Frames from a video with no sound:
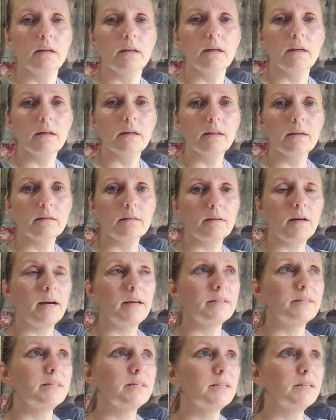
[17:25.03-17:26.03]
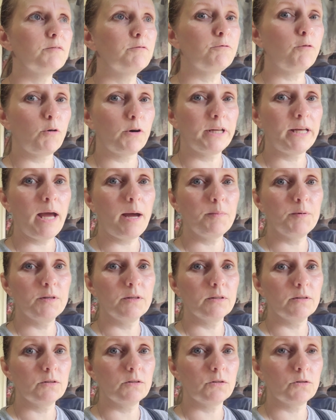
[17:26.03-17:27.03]
And I did 4
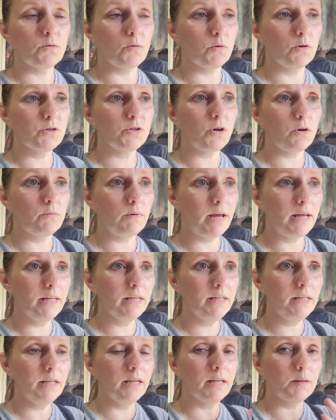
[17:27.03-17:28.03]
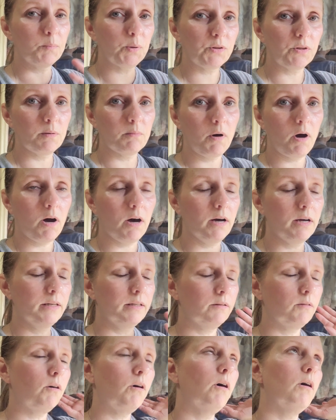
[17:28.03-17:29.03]
cabinet doors already and put them
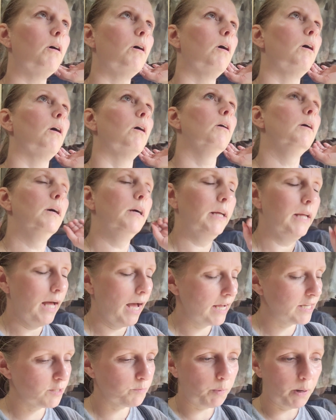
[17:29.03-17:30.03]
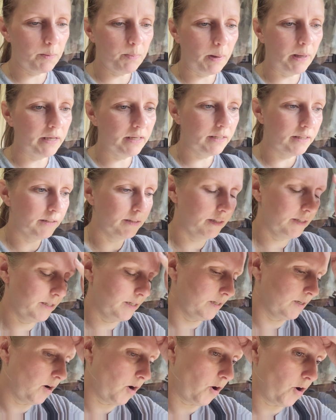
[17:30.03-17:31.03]
on. Oh, I spray painted
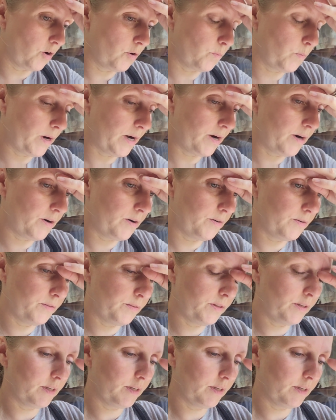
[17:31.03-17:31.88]
the hardware.